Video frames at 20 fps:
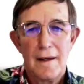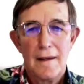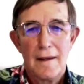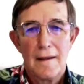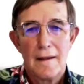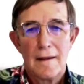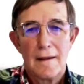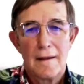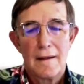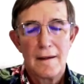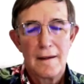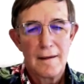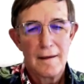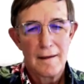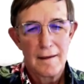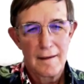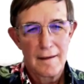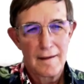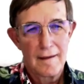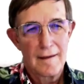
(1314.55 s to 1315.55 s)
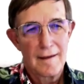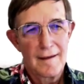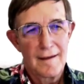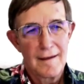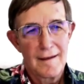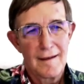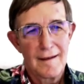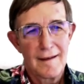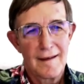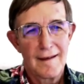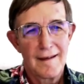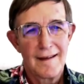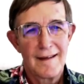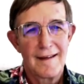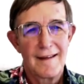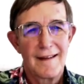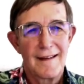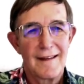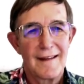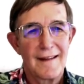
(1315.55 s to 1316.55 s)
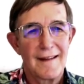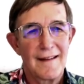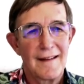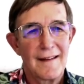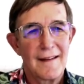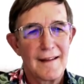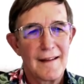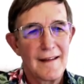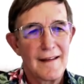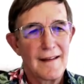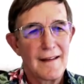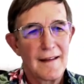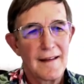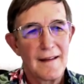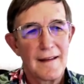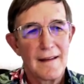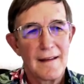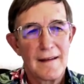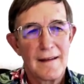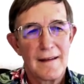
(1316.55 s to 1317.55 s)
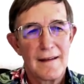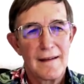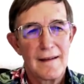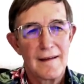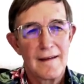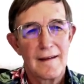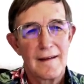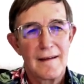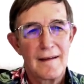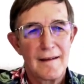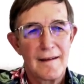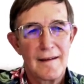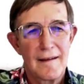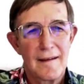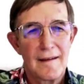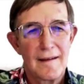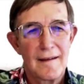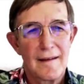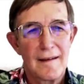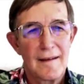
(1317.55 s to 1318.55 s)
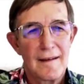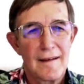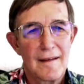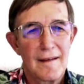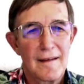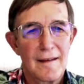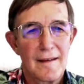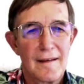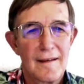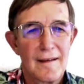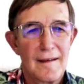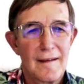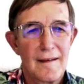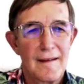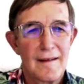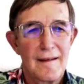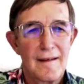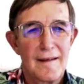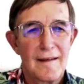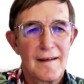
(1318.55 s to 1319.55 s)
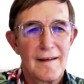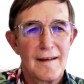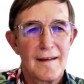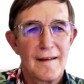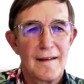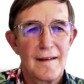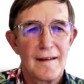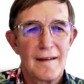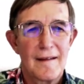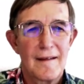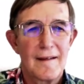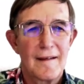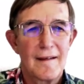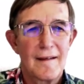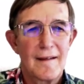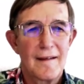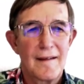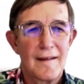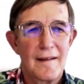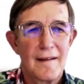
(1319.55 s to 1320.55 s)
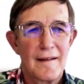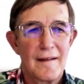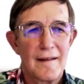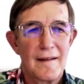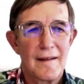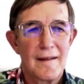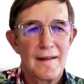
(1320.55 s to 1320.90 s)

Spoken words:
(not speaking)